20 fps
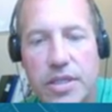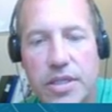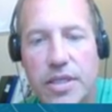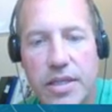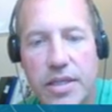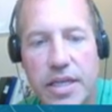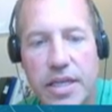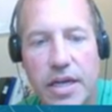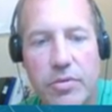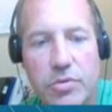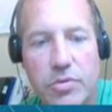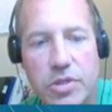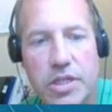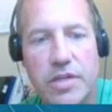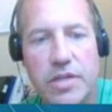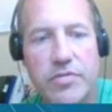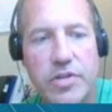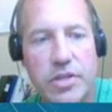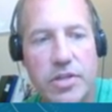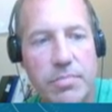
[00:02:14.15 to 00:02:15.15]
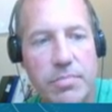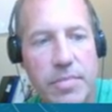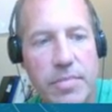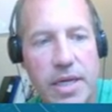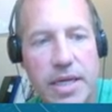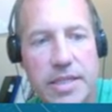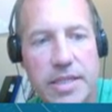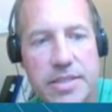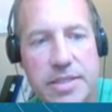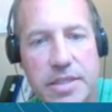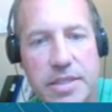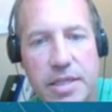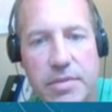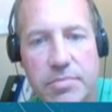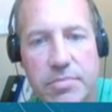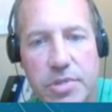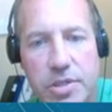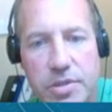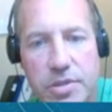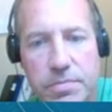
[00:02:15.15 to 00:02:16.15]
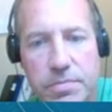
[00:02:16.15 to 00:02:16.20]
and that will give you the mass number.